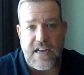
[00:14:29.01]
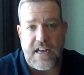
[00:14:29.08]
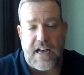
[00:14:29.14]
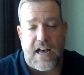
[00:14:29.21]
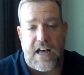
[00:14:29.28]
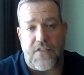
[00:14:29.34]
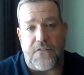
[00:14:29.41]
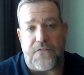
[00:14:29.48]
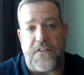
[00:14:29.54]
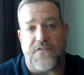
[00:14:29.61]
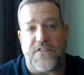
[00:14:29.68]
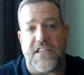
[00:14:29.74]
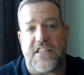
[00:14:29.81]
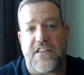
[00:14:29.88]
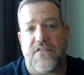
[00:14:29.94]
The
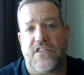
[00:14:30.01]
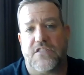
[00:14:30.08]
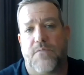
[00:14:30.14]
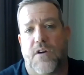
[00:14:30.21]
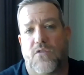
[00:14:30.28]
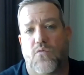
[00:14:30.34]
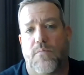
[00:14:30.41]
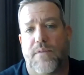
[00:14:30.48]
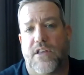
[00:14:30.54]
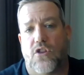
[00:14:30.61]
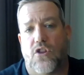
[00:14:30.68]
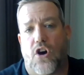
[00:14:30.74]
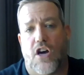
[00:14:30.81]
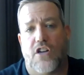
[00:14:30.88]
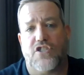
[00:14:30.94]
15th of this month, we'll be
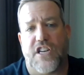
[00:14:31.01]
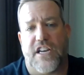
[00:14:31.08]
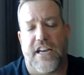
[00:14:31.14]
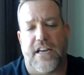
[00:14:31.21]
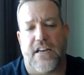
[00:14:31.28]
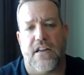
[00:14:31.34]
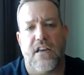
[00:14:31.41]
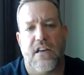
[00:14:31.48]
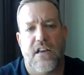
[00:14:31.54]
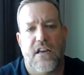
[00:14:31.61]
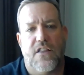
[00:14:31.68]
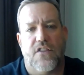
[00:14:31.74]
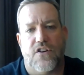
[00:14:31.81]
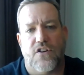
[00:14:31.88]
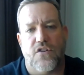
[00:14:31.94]
launching
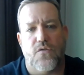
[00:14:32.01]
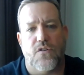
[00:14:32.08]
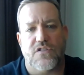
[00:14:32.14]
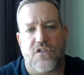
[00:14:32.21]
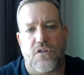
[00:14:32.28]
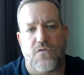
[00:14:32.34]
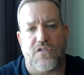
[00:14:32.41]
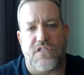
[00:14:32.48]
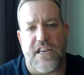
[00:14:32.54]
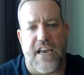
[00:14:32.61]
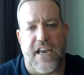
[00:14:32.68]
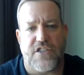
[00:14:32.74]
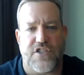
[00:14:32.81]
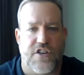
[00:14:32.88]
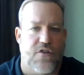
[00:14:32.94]
the new
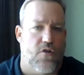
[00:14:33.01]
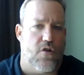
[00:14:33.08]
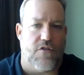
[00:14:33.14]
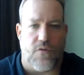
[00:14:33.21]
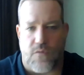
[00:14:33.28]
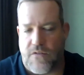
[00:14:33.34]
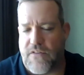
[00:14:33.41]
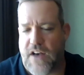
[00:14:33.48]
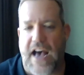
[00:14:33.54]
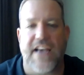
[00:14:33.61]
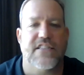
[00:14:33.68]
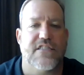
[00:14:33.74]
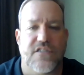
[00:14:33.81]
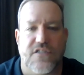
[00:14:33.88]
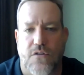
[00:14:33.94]
association, or the
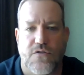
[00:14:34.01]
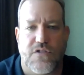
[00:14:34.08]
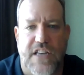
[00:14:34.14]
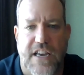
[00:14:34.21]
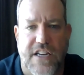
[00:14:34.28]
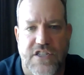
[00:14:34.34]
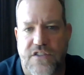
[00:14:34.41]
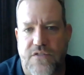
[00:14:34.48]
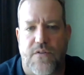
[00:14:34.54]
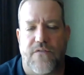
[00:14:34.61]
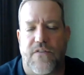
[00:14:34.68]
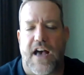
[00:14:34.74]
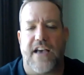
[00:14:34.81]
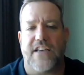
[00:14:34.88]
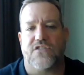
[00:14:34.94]
revised association, the
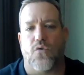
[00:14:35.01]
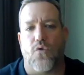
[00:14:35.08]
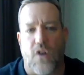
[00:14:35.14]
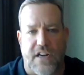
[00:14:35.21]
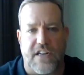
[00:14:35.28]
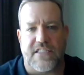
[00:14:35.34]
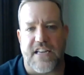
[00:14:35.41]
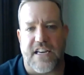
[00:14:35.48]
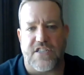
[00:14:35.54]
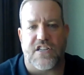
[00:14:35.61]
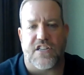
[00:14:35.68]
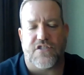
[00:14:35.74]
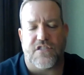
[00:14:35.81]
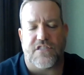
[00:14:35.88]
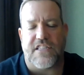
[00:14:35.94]
revised organization,
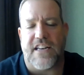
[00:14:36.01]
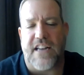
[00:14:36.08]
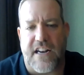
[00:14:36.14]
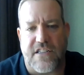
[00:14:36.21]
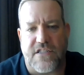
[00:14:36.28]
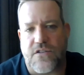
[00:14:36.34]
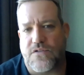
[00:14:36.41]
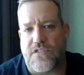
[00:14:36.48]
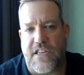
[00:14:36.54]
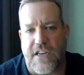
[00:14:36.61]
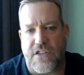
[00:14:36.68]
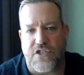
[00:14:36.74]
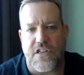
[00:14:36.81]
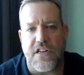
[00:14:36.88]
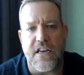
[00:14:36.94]
I should say, not
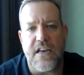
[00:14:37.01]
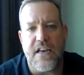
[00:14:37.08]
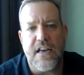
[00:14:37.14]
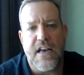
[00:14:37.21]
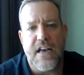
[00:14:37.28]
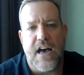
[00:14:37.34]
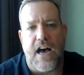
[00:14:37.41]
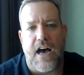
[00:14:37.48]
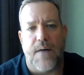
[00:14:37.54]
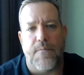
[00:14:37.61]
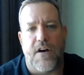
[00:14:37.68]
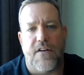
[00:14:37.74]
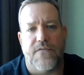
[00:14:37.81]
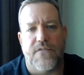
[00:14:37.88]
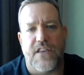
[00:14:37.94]
association,
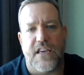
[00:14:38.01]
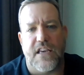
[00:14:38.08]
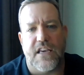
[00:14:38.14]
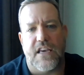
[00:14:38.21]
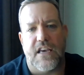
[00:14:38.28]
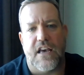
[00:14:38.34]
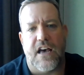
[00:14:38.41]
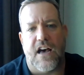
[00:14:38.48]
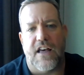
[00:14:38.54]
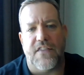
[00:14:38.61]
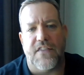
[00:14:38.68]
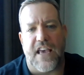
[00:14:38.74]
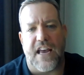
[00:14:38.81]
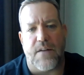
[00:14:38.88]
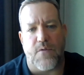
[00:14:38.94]
of the in
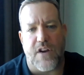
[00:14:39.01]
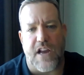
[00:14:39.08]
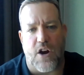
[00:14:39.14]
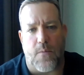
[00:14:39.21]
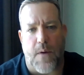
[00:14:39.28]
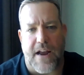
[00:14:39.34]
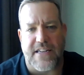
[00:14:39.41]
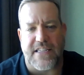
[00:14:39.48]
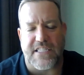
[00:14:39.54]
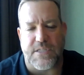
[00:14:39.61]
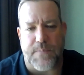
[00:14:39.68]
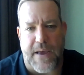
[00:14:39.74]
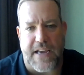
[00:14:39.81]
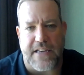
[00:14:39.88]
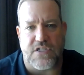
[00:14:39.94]
the animal chiropractic
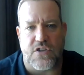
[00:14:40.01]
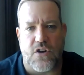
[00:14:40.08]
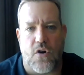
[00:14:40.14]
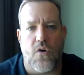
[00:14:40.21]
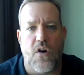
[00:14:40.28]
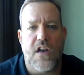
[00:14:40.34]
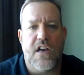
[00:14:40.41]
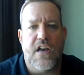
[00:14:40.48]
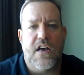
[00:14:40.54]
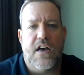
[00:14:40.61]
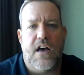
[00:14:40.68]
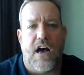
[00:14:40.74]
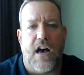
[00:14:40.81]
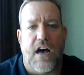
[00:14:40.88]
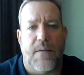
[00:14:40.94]
space. So
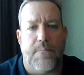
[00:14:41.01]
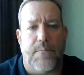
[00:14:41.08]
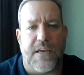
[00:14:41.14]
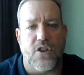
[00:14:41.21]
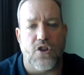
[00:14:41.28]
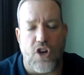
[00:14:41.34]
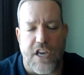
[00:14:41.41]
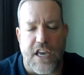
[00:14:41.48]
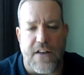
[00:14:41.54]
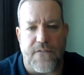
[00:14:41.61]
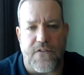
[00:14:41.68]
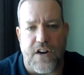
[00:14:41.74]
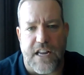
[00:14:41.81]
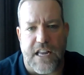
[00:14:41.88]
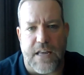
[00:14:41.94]
be looking
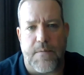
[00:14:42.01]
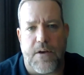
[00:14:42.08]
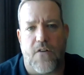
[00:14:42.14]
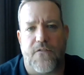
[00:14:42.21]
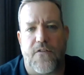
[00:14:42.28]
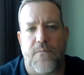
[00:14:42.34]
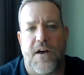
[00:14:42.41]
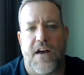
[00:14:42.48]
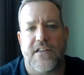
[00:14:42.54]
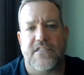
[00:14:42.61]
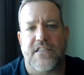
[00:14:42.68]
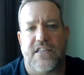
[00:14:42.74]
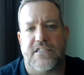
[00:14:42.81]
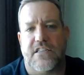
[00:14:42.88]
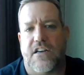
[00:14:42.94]
for an email from
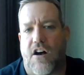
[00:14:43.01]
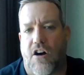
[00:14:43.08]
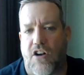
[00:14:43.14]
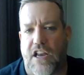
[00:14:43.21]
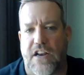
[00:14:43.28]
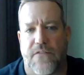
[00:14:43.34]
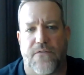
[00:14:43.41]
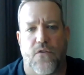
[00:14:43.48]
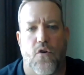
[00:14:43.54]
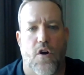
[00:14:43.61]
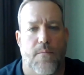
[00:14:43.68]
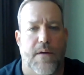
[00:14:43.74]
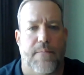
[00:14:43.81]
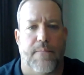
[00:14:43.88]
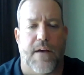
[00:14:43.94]
us. It's all getting
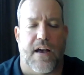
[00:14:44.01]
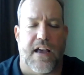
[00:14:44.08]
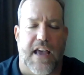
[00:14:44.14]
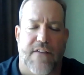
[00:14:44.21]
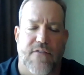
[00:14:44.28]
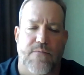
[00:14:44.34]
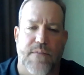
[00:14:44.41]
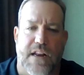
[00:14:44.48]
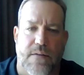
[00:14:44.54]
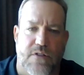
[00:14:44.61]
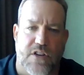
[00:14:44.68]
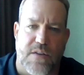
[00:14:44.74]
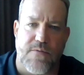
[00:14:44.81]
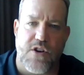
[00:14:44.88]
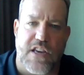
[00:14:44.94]
formed. I haven't been
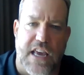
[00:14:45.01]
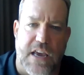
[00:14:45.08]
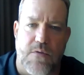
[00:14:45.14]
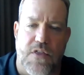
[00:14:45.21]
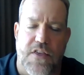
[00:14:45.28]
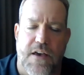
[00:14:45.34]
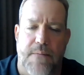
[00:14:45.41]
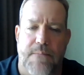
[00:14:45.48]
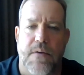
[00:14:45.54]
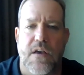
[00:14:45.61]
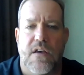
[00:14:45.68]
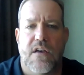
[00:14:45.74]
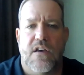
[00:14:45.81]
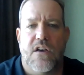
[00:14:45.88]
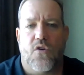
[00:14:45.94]
able to communicate with them
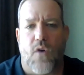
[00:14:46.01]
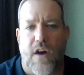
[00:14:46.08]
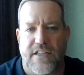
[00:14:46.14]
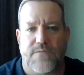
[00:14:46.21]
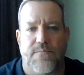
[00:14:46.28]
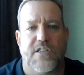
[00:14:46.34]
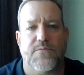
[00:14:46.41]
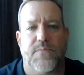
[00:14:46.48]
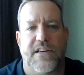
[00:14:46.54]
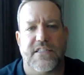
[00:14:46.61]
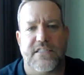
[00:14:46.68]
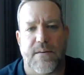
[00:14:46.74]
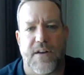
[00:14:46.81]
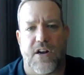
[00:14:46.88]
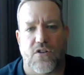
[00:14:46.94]
quite as much
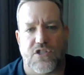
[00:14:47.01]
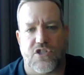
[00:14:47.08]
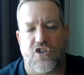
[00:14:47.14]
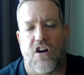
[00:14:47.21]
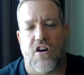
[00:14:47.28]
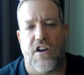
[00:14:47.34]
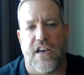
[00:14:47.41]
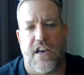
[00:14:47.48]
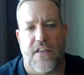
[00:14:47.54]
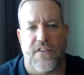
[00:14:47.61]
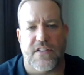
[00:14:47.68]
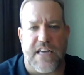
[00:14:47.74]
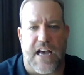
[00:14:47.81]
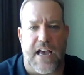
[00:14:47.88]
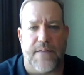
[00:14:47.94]
because I'm in Australia and
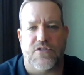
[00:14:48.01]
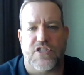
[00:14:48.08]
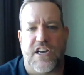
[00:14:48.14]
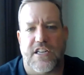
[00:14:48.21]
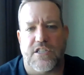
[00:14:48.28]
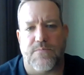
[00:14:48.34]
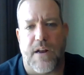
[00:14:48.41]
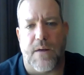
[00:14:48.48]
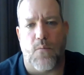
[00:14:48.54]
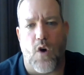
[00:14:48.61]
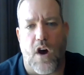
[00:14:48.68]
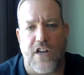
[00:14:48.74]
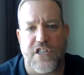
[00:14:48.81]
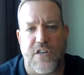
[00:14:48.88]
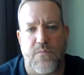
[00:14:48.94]
the time change, but I'm
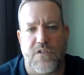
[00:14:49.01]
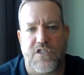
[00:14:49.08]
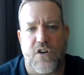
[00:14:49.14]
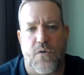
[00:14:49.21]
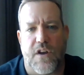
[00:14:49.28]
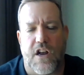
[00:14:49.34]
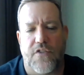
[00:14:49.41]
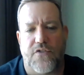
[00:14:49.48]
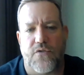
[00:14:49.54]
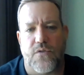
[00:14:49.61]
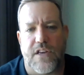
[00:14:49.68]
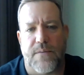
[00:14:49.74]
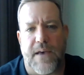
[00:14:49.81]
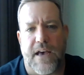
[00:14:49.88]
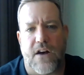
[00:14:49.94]
watching what's going on through
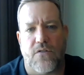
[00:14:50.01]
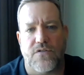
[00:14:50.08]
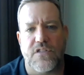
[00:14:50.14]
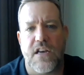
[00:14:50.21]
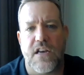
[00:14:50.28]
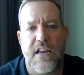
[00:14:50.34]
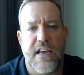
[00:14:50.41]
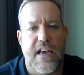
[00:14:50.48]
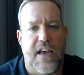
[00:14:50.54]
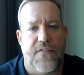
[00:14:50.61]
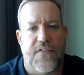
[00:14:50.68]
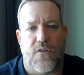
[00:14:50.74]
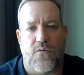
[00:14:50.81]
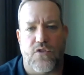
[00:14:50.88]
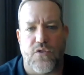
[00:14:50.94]
emails,
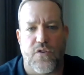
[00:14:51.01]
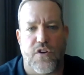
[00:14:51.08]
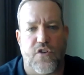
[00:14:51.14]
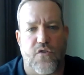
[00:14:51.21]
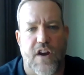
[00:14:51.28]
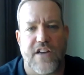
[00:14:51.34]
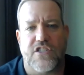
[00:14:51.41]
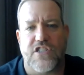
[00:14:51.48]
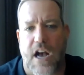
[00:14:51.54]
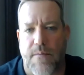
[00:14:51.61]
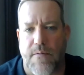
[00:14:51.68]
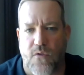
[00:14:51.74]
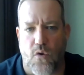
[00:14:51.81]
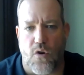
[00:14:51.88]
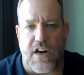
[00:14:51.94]
and they're doing a great job
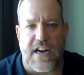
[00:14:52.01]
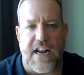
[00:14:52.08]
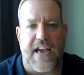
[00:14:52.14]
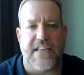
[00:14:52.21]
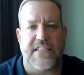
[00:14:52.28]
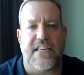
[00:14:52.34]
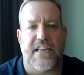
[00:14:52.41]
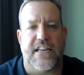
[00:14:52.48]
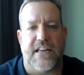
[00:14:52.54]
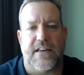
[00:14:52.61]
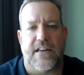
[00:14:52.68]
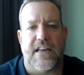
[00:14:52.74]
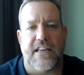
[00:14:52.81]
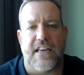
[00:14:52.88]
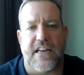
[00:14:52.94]
of organizing
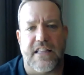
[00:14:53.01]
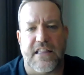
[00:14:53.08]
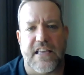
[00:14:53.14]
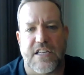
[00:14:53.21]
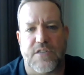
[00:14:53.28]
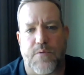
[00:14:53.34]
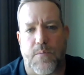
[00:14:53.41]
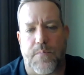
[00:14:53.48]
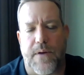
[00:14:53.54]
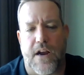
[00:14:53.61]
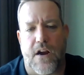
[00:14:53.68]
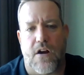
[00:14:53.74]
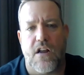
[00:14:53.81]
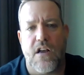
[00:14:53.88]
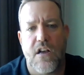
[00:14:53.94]
and getting things
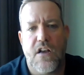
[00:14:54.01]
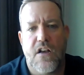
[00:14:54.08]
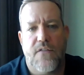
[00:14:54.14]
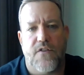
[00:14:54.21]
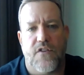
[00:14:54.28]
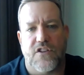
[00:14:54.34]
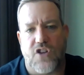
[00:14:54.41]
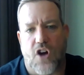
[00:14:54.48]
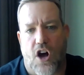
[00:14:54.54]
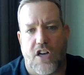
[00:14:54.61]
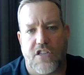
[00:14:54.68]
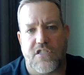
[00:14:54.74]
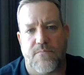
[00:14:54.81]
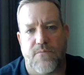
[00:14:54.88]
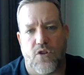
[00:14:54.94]
prepared for this
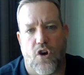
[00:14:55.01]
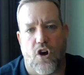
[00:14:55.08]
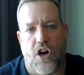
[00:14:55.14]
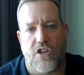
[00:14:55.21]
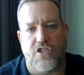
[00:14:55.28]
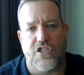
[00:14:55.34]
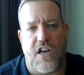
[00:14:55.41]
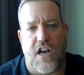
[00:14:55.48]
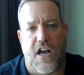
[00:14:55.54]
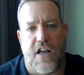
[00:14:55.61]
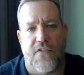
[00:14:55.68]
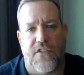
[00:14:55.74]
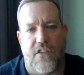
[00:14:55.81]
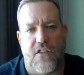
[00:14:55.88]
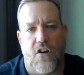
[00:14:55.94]
awesome launch
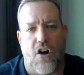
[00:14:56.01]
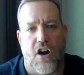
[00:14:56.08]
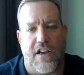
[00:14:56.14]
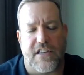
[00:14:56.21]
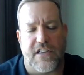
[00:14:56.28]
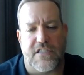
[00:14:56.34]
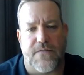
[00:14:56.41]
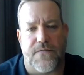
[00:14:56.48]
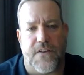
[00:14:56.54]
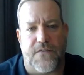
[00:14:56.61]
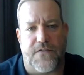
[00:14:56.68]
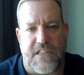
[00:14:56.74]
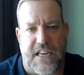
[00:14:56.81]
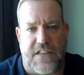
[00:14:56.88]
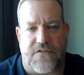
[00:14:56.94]
on August
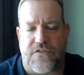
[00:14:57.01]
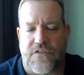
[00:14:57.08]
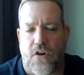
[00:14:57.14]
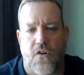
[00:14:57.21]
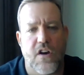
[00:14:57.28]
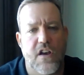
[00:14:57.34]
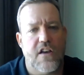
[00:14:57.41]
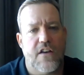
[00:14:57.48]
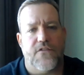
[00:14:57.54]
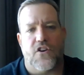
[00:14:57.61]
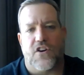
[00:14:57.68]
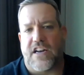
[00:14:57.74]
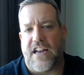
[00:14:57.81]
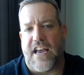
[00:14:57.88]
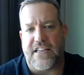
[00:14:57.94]
15th. So if
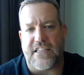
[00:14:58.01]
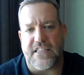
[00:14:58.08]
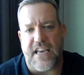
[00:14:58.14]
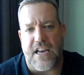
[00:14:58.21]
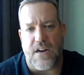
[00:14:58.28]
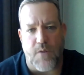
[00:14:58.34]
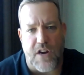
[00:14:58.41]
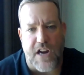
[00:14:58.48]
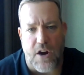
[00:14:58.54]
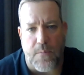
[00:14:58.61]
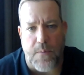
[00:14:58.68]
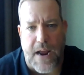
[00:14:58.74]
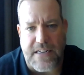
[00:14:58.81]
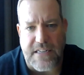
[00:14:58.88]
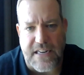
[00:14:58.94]
you're connected to Animal
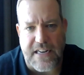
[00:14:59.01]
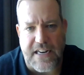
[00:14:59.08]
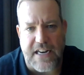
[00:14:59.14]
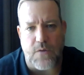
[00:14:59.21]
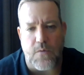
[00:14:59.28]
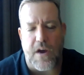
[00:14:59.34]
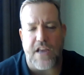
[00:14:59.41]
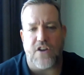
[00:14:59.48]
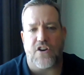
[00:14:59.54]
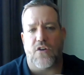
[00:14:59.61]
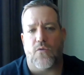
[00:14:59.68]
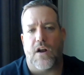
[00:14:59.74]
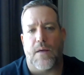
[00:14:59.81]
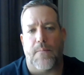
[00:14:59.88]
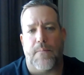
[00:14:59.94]
Chiropractic in any way, you're going
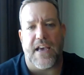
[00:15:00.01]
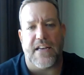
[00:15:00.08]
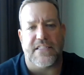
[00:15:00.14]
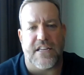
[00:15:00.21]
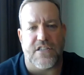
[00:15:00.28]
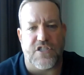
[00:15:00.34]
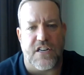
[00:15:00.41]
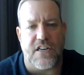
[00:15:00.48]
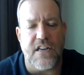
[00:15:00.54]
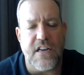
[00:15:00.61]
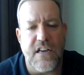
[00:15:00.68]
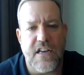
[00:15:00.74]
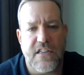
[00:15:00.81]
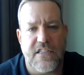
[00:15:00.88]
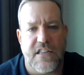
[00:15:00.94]
to want attention
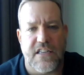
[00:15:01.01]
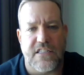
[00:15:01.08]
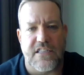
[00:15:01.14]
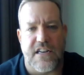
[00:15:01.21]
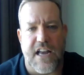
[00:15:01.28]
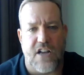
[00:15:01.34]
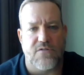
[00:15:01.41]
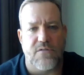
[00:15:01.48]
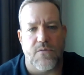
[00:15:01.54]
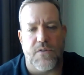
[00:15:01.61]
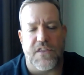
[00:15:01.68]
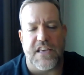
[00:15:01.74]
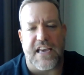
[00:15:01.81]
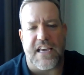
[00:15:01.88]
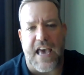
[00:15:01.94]
to this announcement
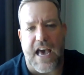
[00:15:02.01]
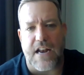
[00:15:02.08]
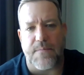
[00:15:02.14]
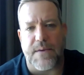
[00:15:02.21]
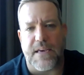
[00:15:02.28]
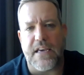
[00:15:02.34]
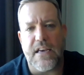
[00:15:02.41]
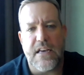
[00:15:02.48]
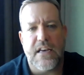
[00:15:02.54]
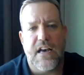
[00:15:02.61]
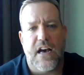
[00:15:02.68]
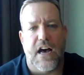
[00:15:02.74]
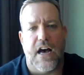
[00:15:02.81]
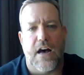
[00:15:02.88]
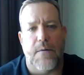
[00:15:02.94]
with the Academy,
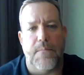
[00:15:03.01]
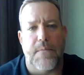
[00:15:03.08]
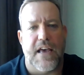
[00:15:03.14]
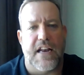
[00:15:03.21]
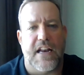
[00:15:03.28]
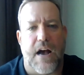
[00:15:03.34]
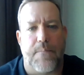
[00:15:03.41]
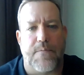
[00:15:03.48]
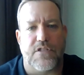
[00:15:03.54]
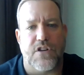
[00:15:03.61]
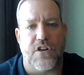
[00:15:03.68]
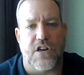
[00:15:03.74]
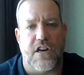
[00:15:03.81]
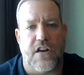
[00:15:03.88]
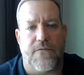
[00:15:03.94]
and an
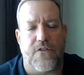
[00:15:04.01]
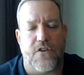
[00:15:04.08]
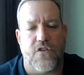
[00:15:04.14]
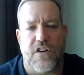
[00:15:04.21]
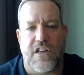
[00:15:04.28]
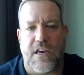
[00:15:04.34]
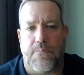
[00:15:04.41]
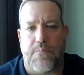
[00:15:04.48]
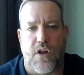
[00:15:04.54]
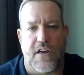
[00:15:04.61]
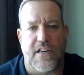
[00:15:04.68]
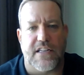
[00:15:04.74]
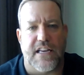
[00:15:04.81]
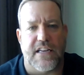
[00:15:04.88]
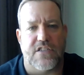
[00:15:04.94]
opportunity for you to get
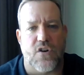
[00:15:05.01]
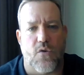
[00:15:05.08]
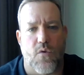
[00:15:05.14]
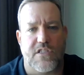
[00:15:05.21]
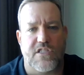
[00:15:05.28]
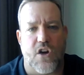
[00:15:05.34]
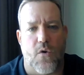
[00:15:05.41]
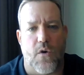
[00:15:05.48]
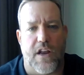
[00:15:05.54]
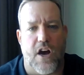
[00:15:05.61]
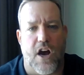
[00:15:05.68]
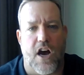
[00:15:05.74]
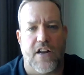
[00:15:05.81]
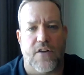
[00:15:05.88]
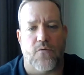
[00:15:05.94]
plugged into what's going
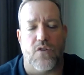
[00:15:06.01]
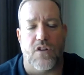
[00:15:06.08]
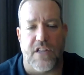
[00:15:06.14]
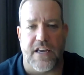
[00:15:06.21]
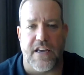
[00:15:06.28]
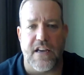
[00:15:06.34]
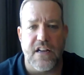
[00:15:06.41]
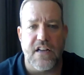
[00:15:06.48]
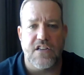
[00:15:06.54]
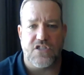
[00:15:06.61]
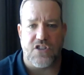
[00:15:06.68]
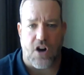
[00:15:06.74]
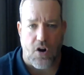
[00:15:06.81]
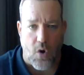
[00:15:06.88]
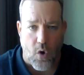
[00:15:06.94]
on and really
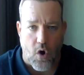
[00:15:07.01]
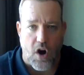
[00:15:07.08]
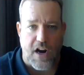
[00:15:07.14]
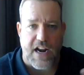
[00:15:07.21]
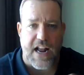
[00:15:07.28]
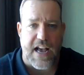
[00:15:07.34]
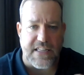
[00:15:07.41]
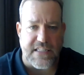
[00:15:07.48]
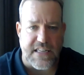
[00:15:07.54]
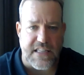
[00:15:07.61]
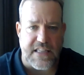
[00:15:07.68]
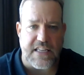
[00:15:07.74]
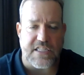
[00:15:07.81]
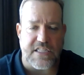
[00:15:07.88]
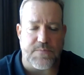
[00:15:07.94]
start
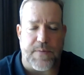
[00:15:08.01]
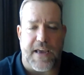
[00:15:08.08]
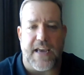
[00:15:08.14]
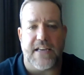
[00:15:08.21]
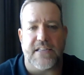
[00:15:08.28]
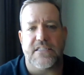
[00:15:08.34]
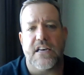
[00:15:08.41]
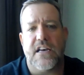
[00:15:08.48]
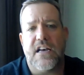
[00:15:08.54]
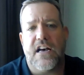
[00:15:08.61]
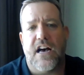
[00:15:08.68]
organizing this space.